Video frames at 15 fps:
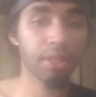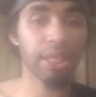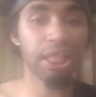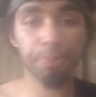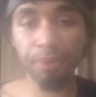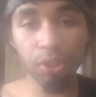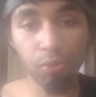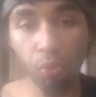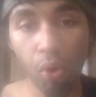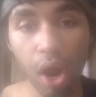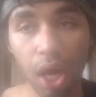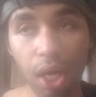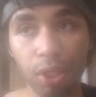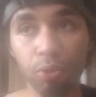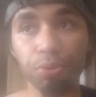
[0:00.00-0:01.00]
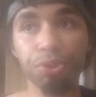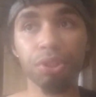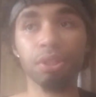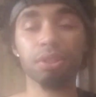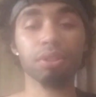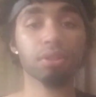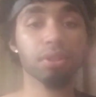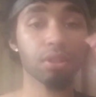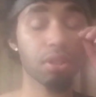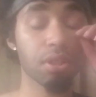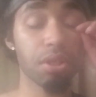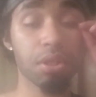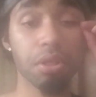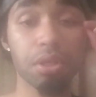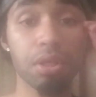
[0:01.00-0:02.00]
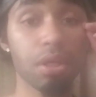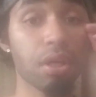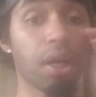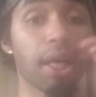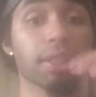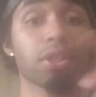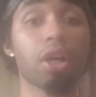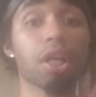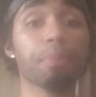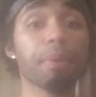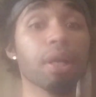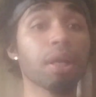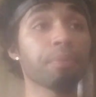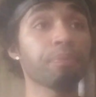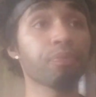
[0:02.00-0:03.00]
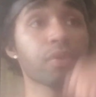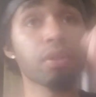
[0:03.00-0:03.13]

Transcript: It's been a while since I talk about